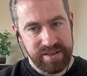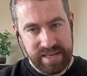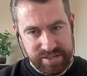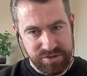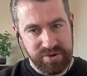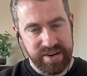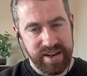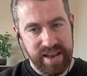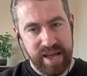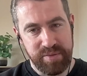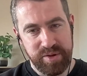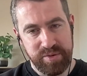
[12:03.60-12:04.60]
Is there an
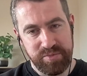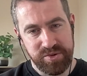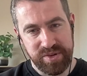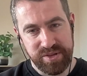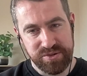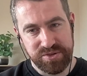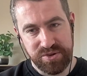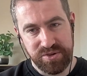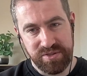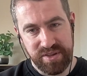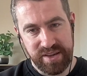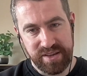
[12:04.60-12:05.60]
alignment between those two
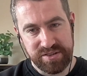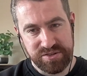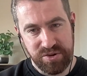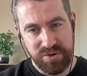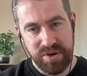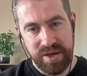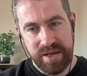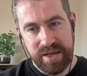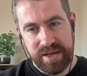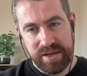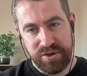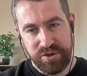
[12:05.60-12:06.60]
things? So
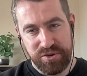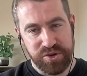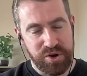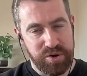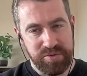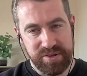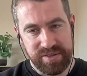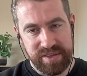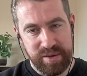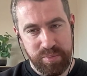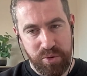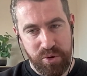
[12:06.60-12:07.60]
could you talk about
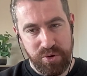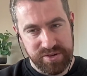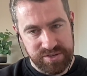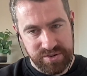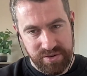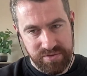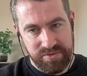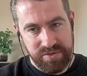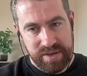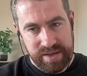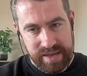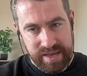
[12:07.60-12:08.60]
the importance of
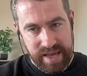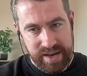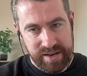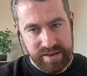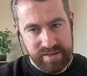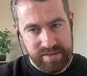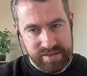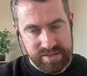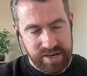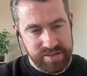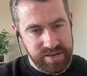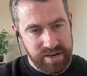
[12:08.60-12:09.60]
getting the
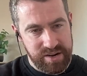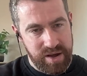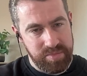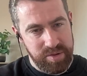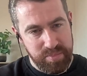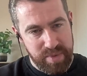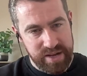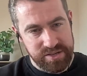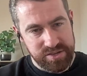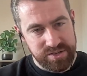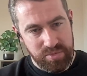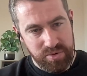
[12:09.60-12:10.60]
search ad copy
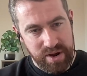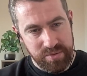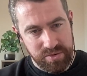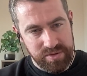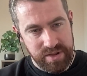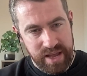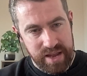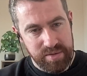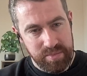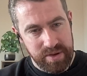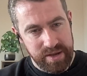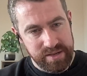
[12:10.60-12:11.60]
matched up right with the
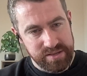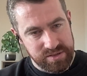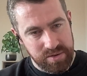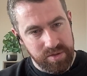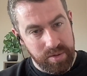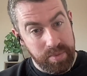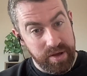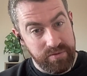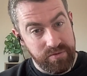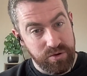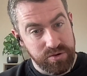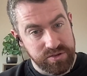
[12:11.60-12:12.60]
landing page, and some of the
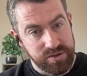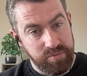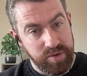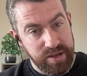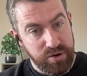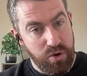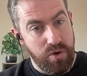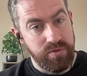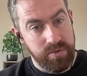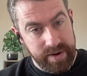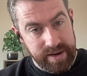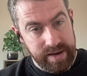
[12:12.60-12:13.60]
pitfalls of being
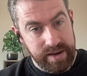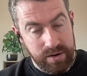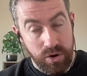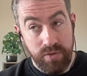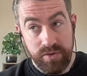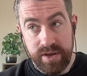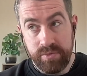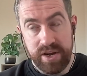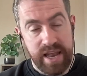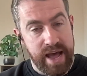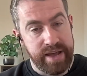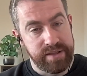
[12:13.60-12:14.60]
overly
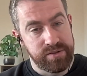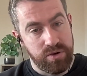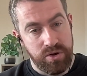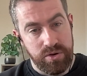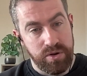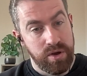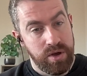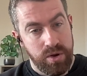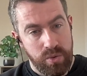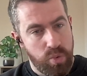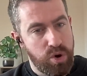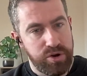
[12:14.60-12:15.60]
reliant on
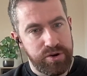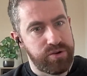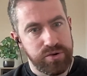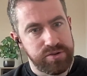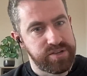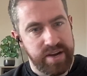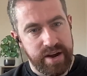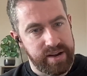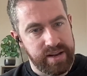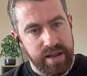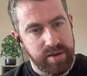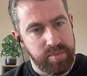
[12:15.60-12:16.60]
one or two generic
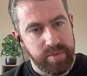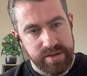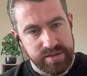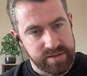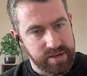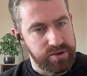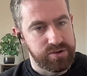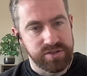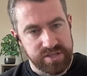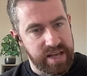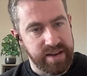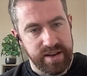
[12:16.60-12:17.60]
landing pages that you're just
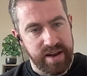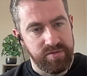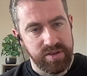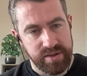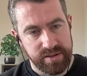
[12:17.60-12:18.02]
sending everything